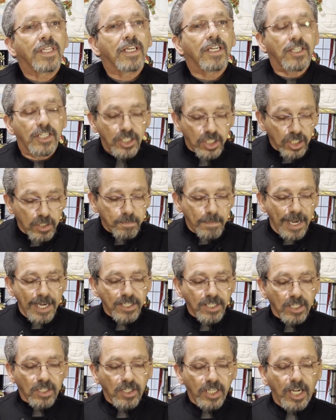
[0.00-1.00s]
This is
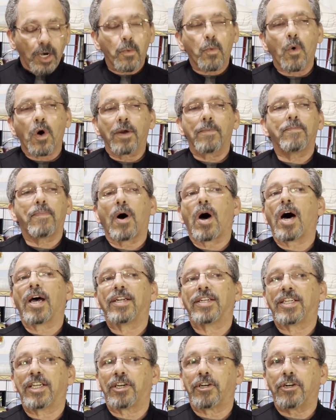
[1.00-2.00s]
basically a one
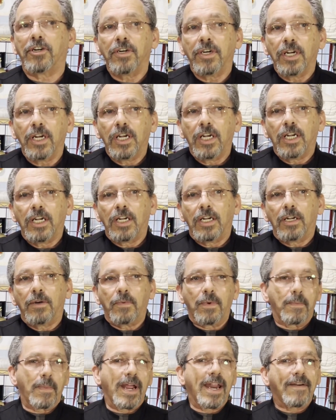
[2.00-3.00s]
pot dinner.
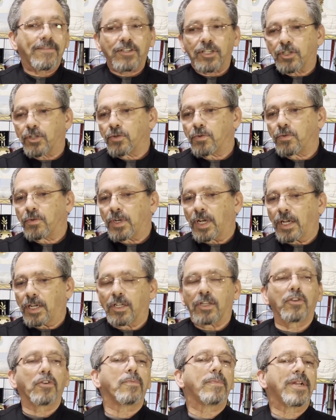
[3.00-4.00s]
We might have to do a
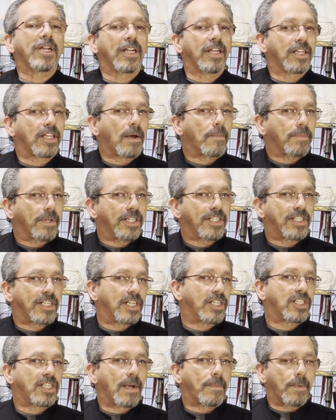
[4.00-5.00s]
little bit of the dumplings in
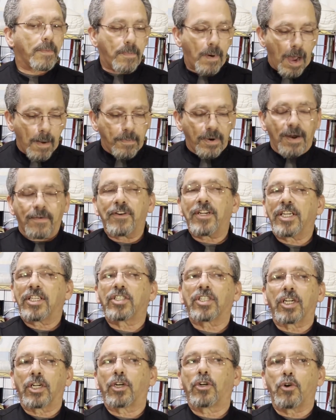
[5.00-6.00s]
a separate pot, but everything's
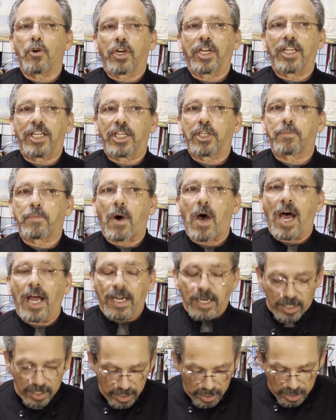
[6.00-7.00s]
going to cook in this pot.
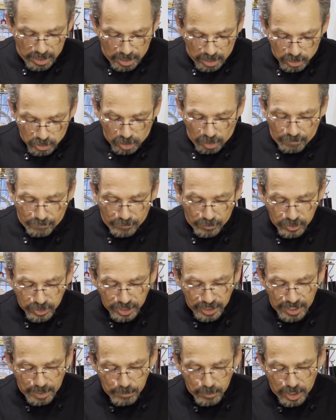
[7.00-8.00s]
So the first
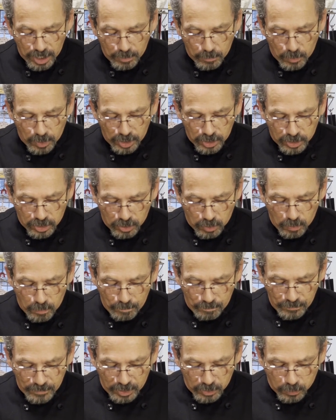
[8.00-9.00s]
thing that we're going to want to do
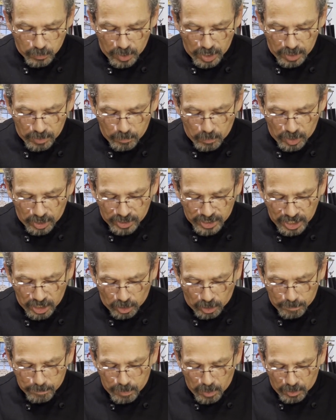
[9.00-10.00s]
is we're going to want to take
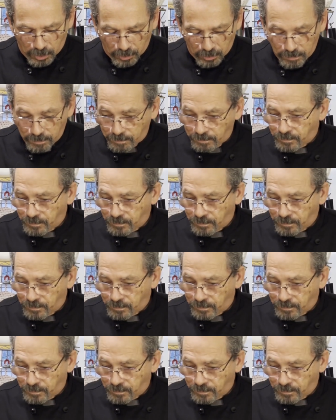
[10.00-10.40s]
our butter,